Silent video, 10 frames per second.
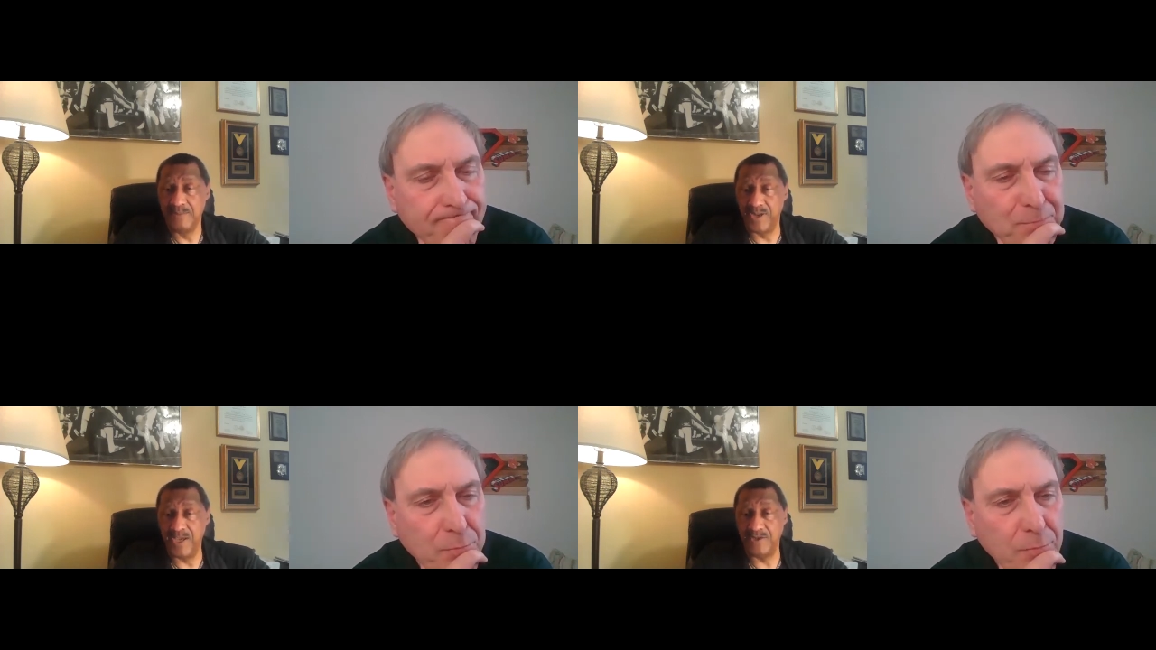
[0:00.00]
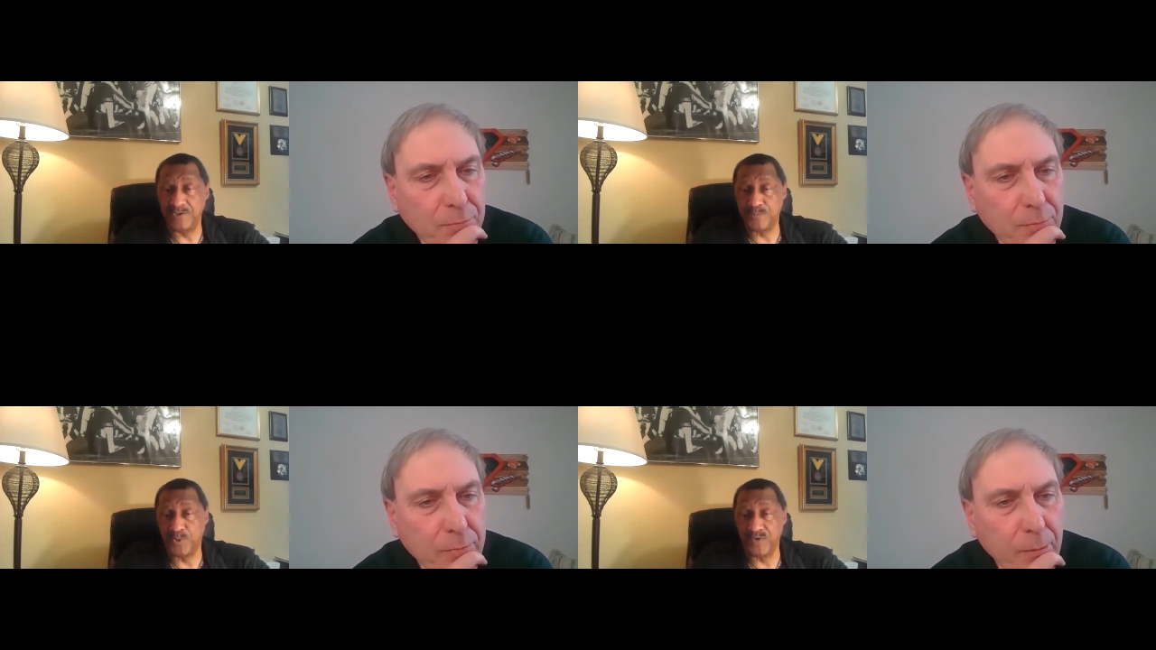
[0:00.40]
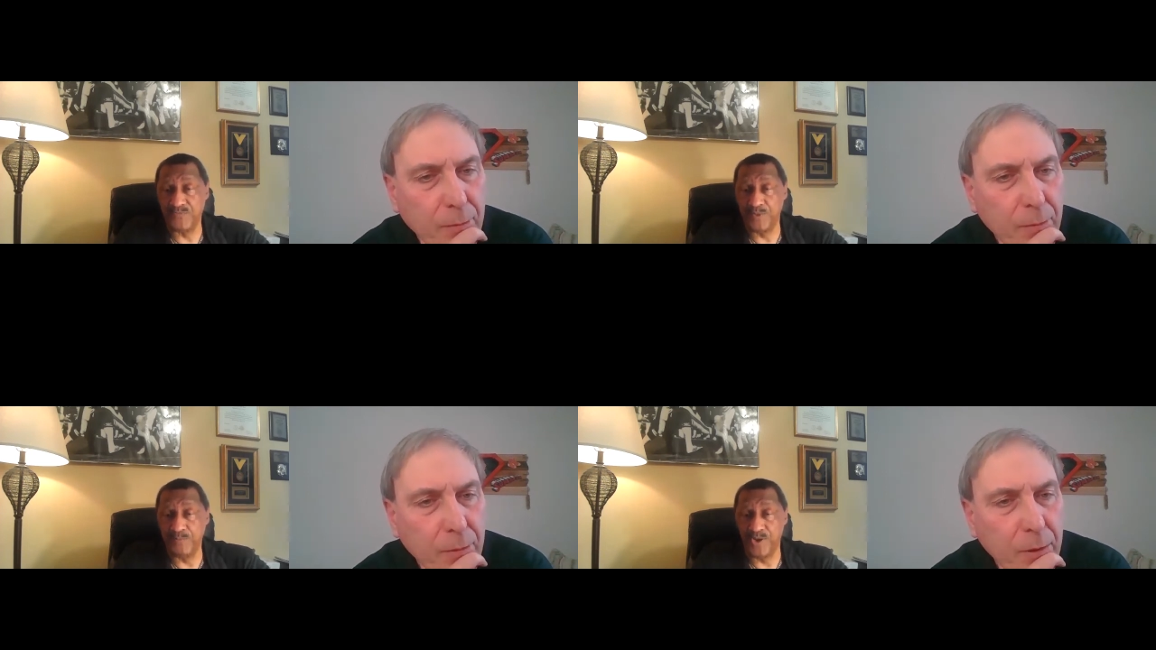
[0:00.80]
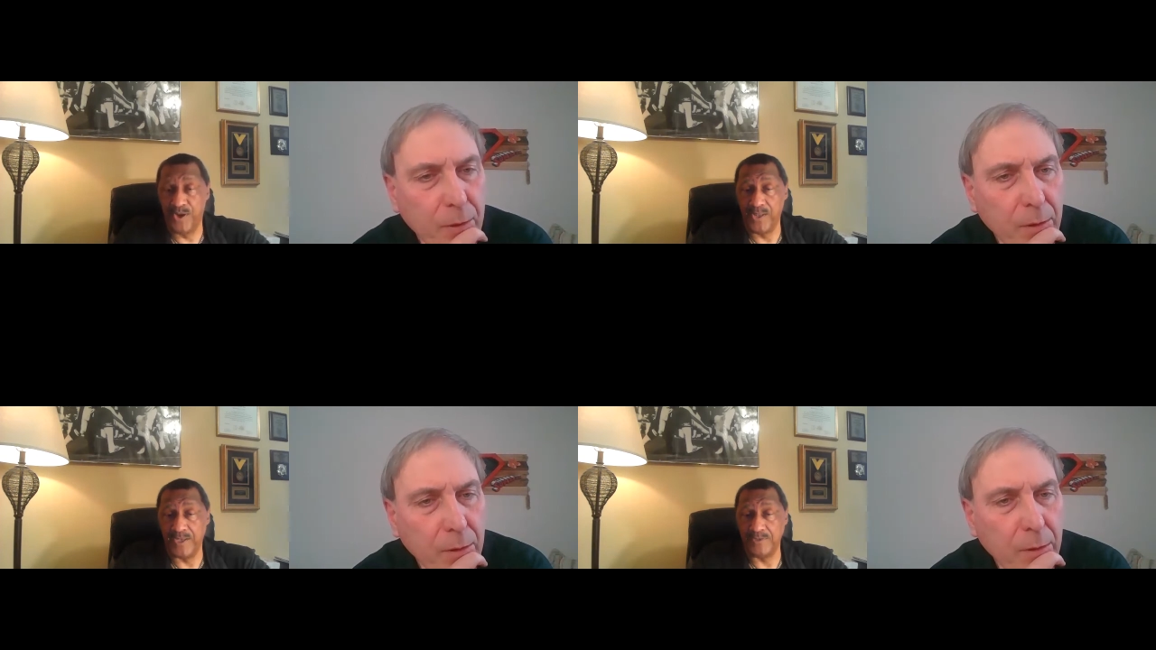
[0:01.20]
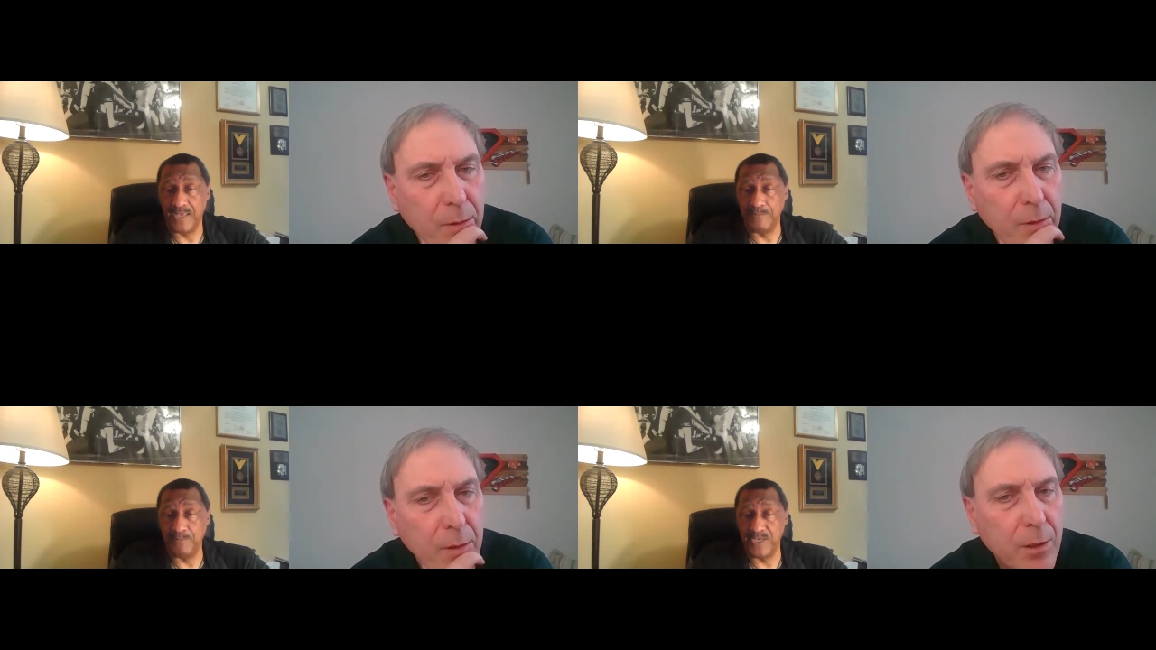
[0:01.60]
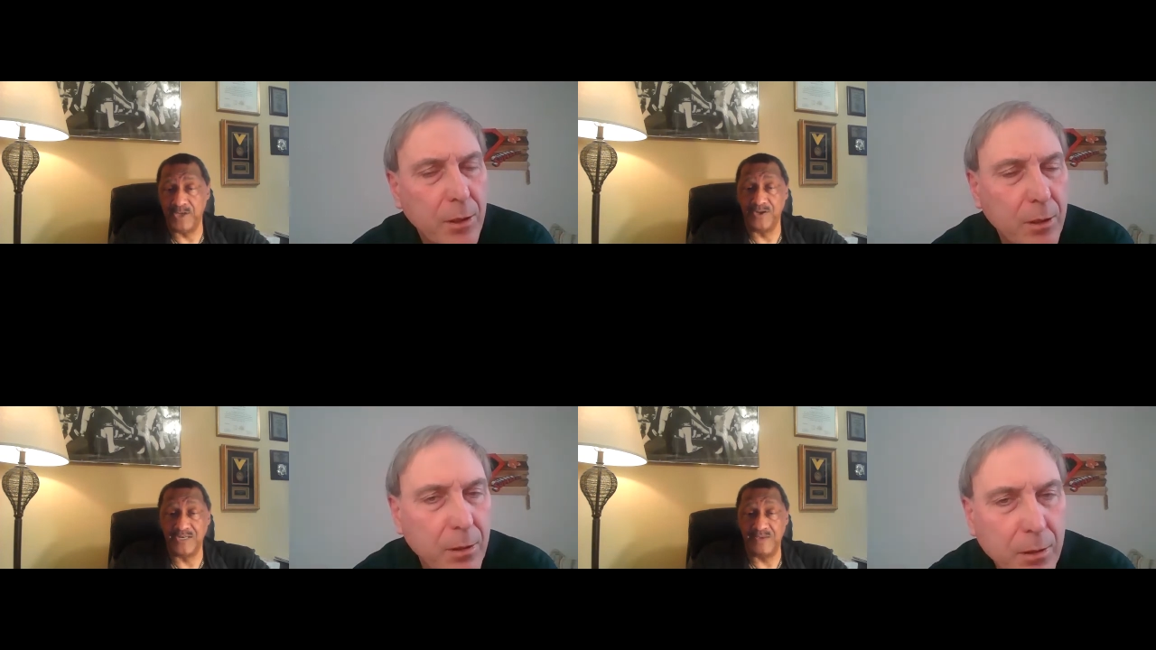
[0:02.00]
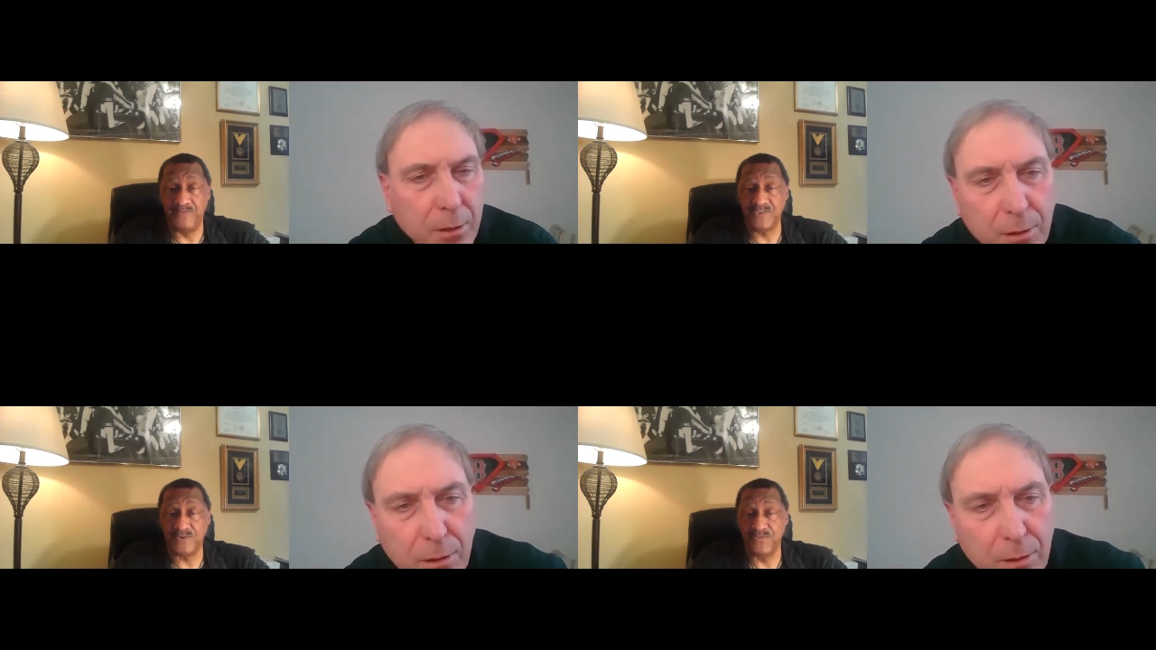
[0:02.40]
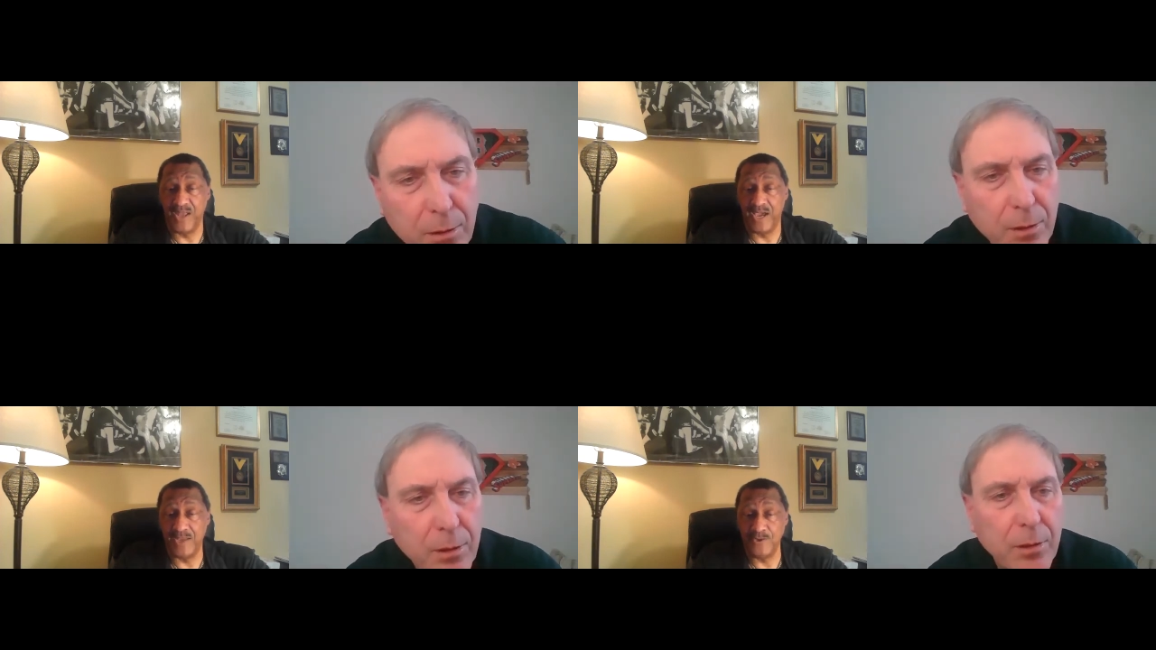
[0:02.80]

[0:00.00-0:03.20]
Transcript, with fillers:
Speaker 1: playing the sport of football and, and being on a defensive line,